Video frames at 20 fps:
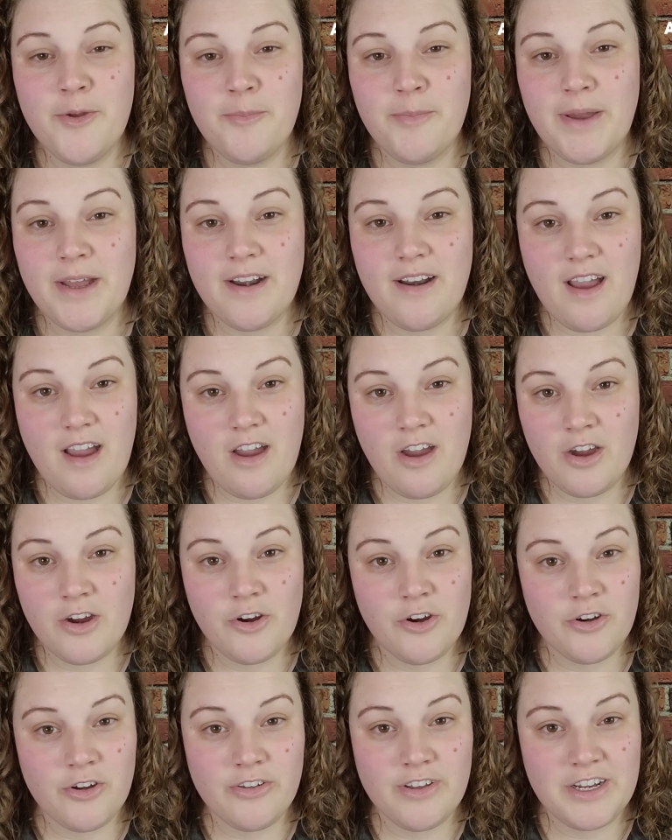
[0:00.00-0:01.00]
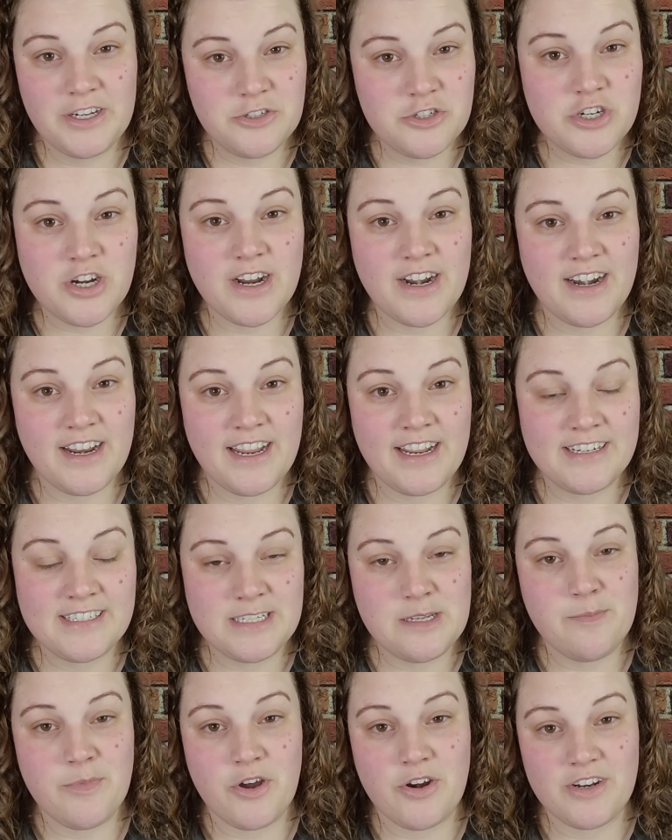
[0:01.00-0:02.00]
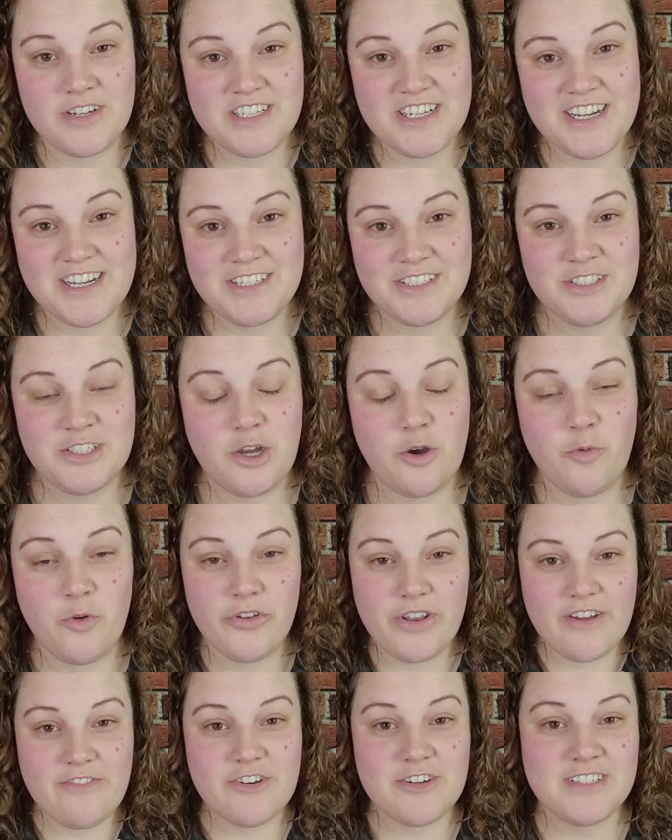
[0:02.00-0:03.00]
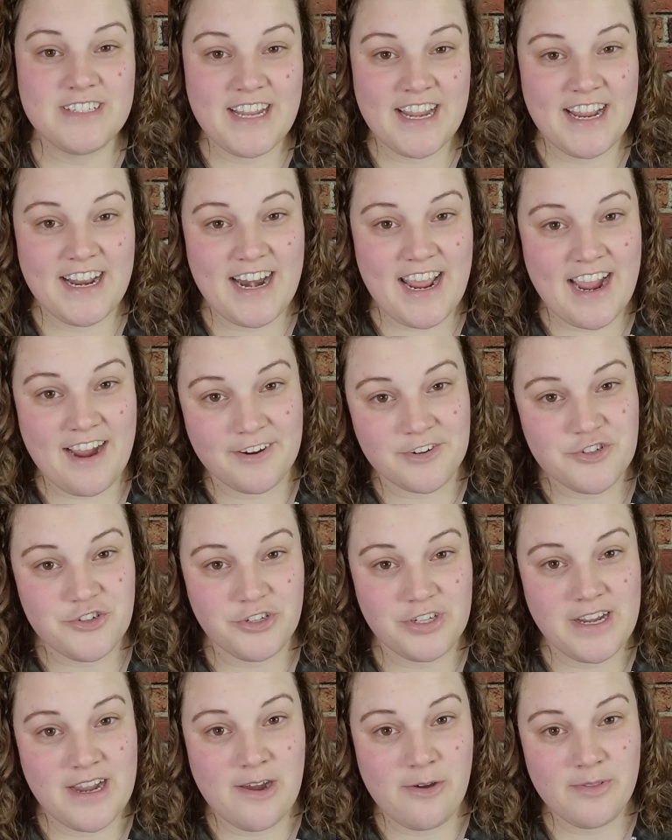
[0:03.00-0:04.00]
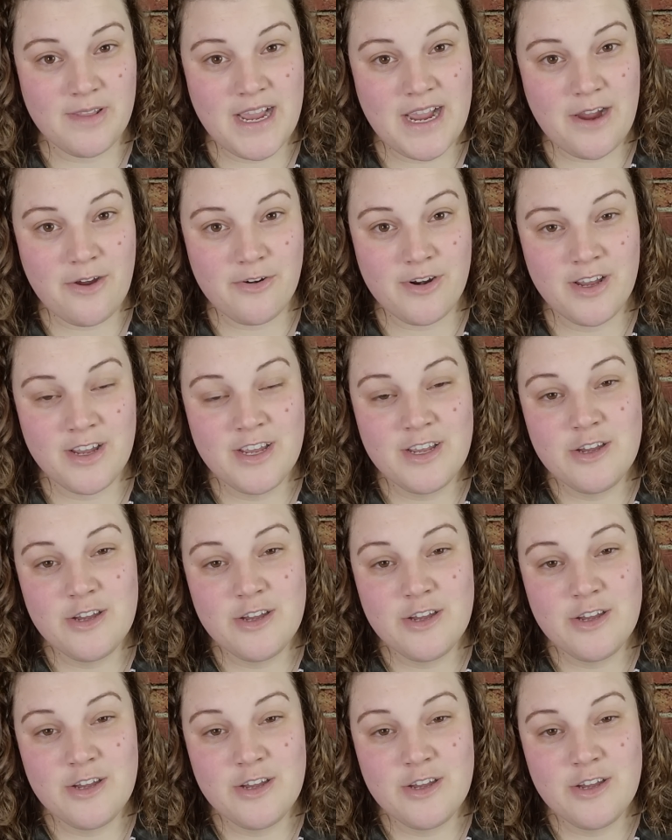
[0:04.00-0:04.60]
But a girl ain't trying to get demonetized. So we'll never say it actually out loud,